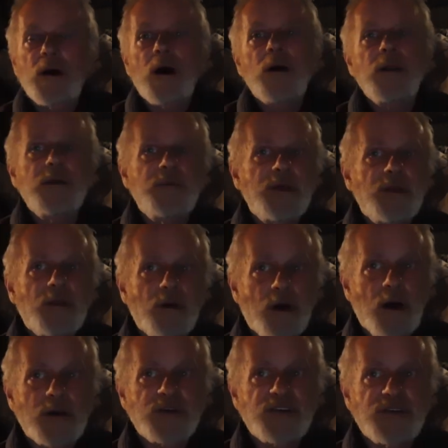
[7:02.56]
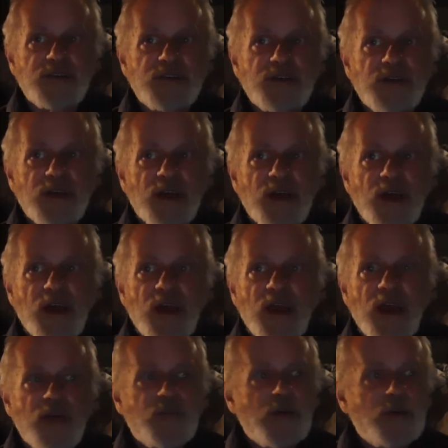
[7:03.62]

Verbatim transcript: all had been lost if